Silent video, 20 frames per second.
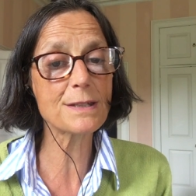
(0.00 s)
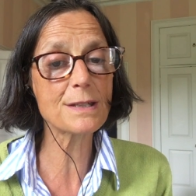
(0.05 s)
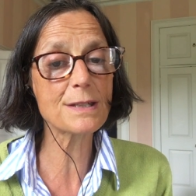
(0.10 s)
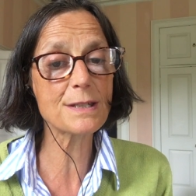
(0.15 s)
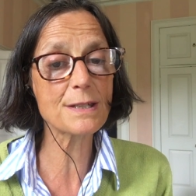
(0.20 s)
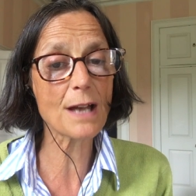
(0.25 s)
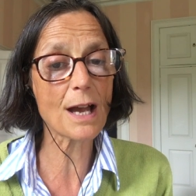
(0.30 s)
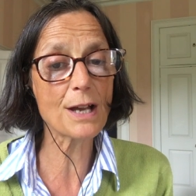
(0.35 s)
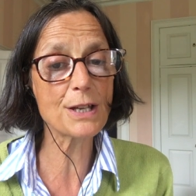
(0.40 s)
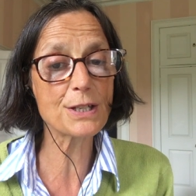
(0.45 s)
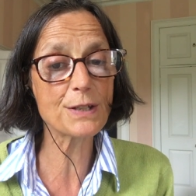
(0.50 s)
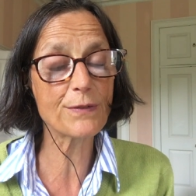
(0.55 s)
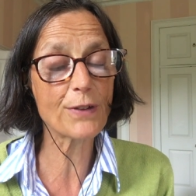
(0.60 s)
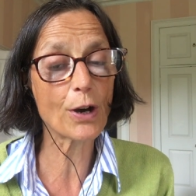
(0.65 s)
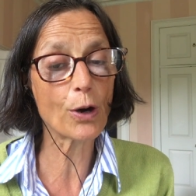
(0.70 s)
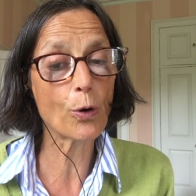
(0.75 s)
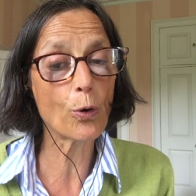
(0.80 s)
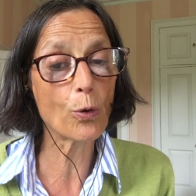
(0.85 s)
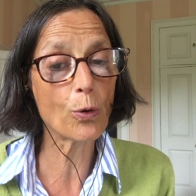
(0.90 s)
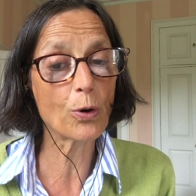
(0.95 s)
the size of
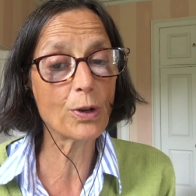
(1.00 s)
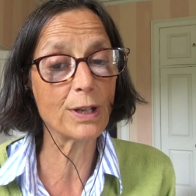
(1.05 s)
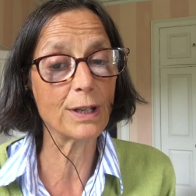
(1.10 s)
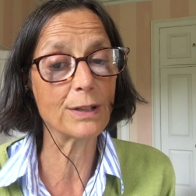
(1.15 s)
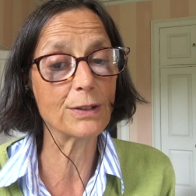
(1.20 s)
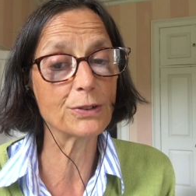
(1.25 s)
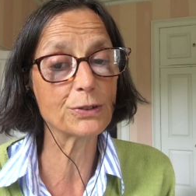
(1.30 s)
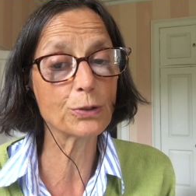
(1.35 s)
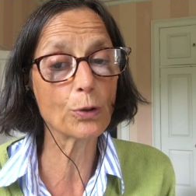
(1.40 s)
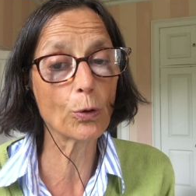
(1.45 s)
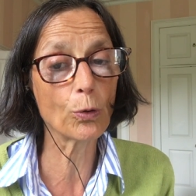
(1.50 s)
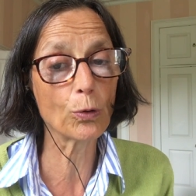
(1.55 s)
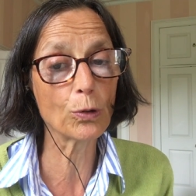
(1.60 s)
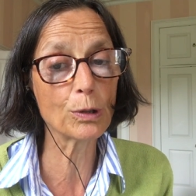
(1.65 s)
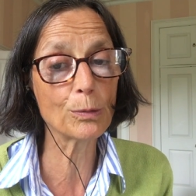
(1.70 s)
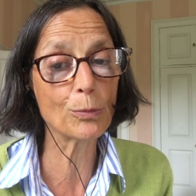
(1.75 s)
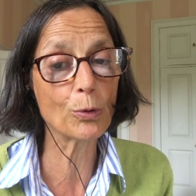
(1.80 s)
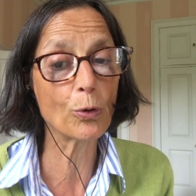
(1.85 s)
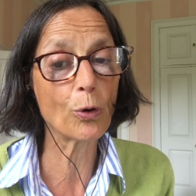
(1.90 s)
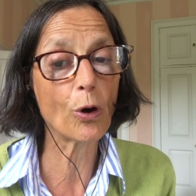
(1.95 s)
her audience all
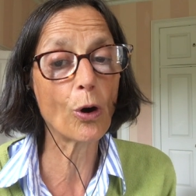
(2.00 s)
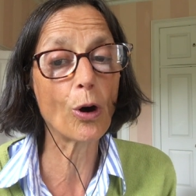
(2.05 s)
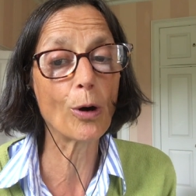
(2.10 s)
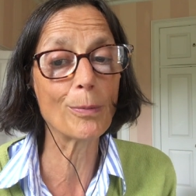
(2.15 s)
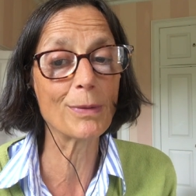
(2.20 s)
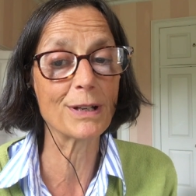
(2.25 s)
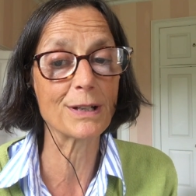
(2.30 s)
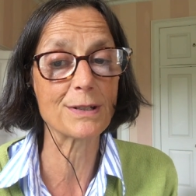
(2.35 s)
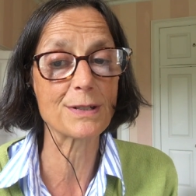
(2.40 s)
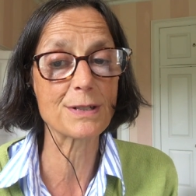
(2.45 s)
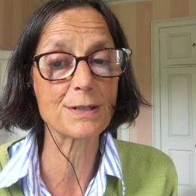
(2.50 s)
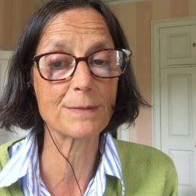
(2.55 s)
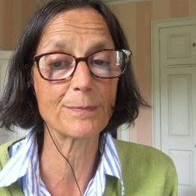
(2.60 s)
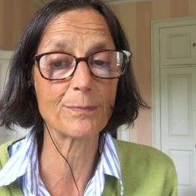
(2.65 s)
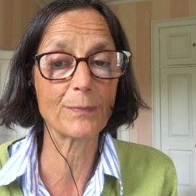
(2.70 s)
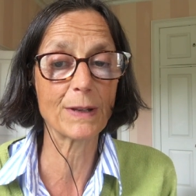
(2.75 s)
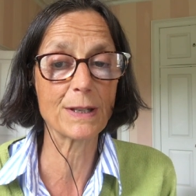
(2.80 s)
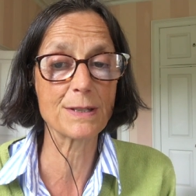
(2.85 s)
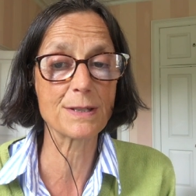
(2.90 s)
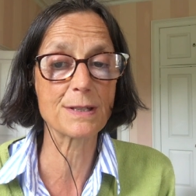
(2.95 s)
the more ominous
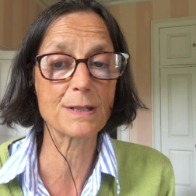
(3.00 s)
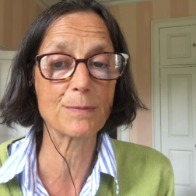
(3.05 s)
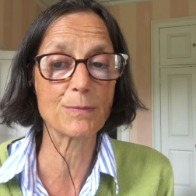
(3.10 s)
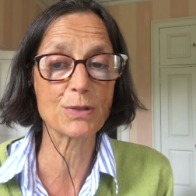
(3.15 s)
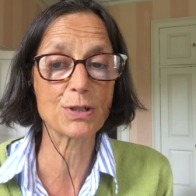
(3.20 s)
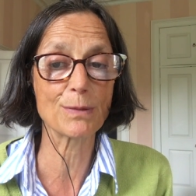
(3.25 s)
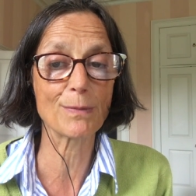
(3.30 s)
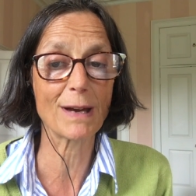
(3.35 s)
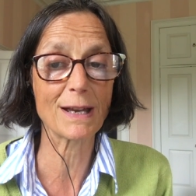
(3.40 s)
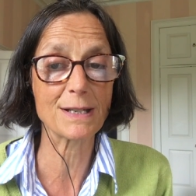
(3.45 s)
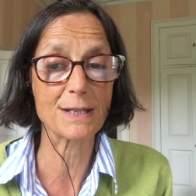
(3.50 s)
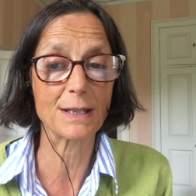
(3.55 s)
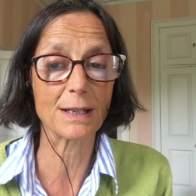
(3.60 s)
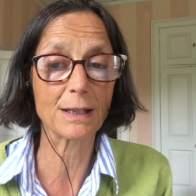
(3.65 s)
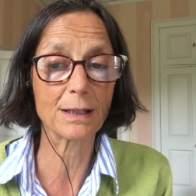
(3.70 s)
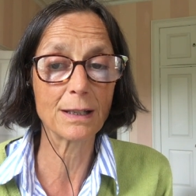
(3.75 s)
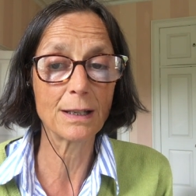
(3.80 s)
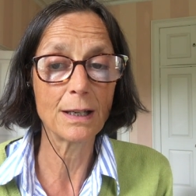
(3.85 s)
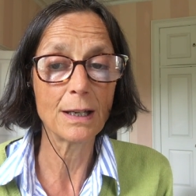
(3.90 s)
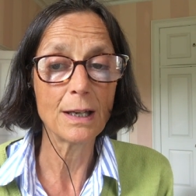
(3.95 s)
and
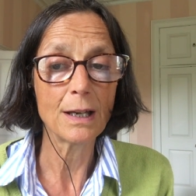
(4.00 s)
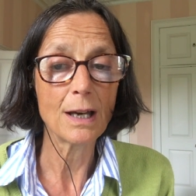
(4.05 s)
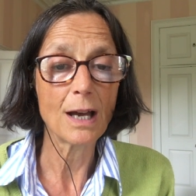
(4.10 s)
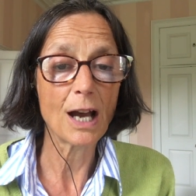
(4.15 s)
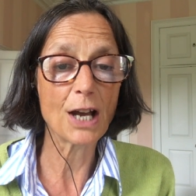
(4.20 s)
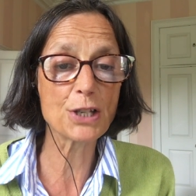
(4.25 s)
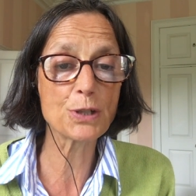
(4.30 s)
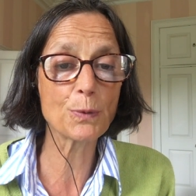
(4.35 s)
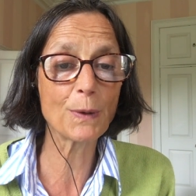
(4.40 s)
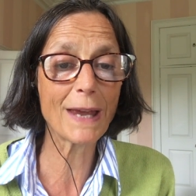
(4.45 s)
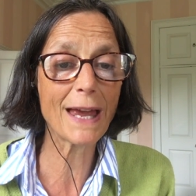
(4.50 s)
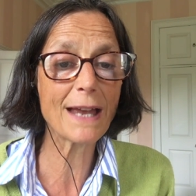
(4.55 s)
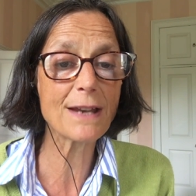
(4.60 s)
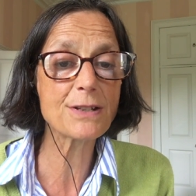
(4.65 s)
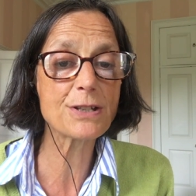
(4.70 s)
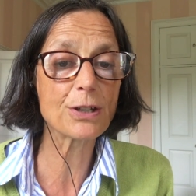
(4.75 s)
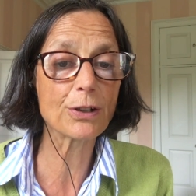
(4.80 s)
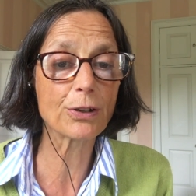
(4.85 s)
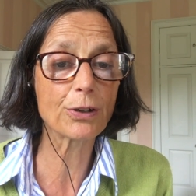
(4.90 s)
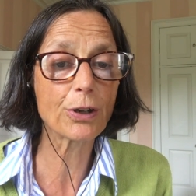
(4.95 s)
symptomatic as we
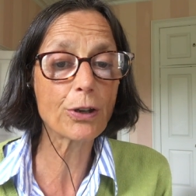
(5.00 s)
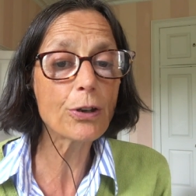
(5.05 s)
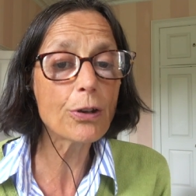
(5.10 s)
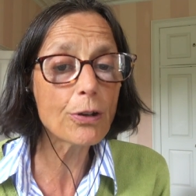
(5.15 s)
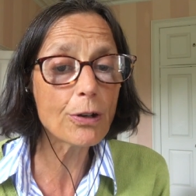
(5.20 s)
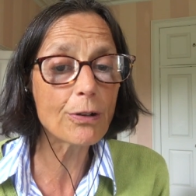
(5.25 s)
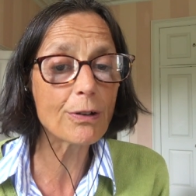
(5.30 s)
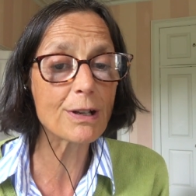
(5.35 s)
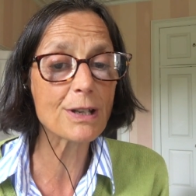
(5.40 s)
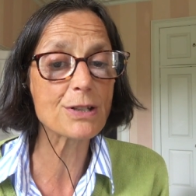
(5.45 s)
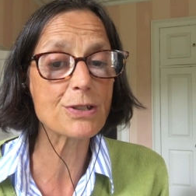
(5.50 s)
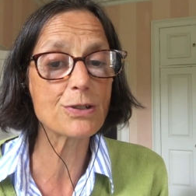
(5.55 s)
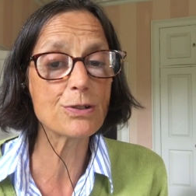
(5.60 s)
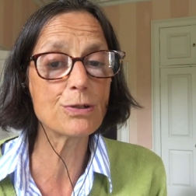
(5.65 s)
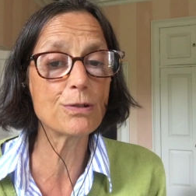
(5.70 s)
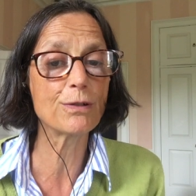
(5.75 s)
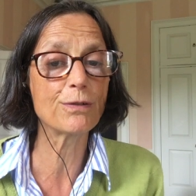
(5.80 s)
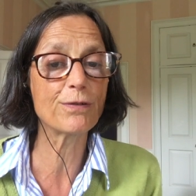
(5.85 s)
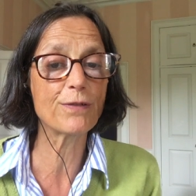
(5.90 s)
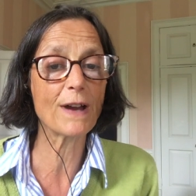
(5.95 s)
enter a curious
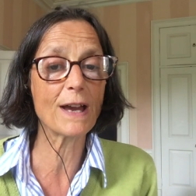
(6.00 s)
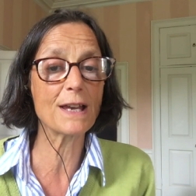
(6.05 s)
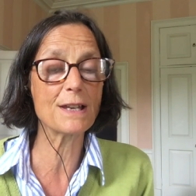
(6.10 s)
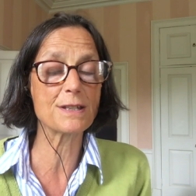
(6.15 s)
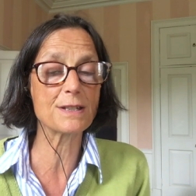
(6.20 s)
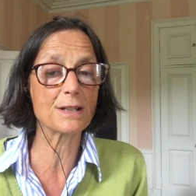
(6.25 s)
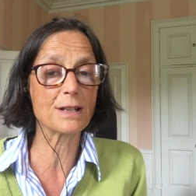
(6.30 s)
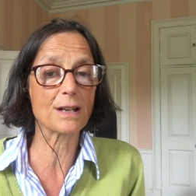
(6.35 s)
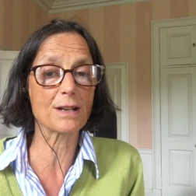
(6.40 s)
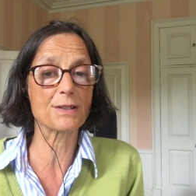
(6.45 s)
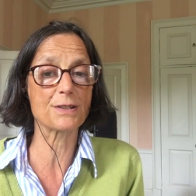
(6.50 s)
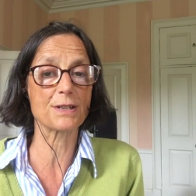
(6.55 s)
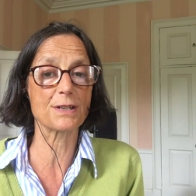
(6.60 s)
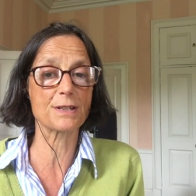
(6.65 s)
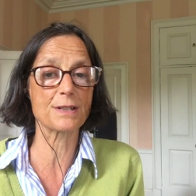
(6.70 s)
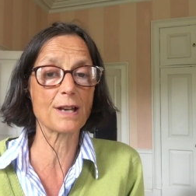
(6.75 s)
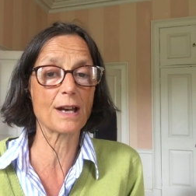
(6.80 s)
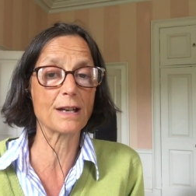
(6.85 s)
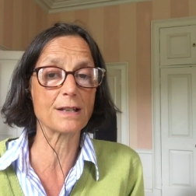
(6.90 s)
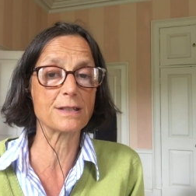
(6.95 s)
new phase in our
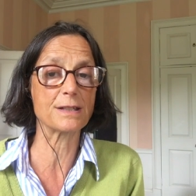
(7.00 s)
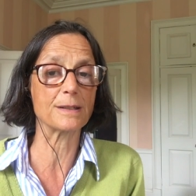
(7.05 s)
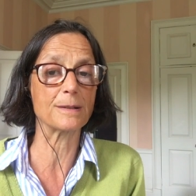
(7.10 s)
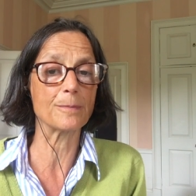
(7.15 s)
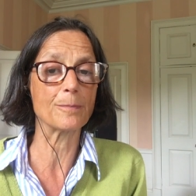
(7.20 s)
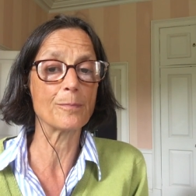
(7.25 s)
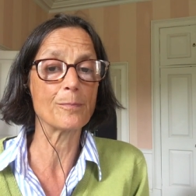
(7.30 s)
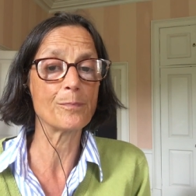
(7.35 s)
society.